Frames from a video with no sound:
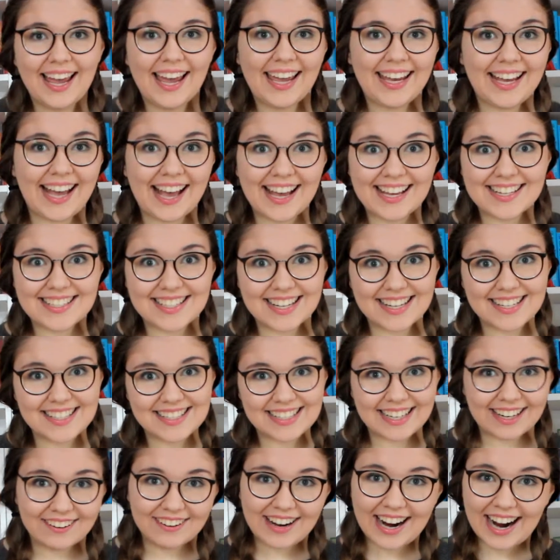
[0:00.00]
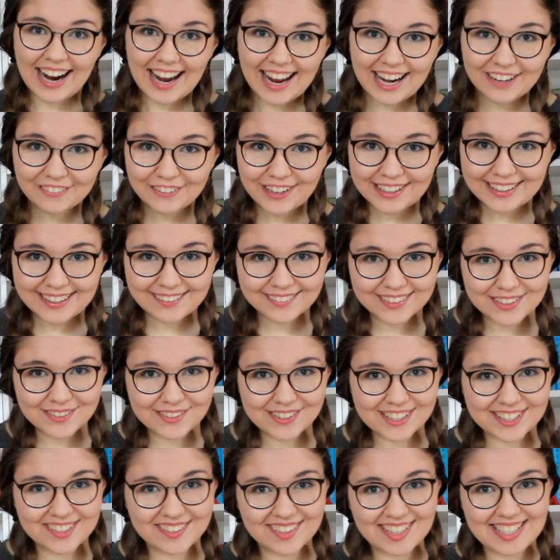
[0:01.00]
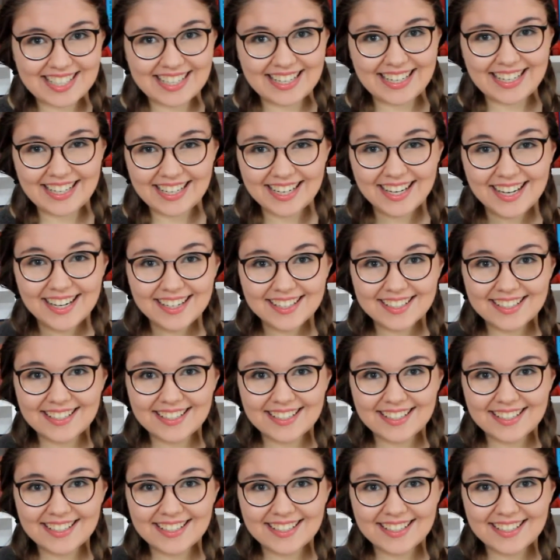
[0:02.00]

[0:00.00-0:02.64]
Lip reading: Hey guys, it's Sarah and welcome to Books for Tea.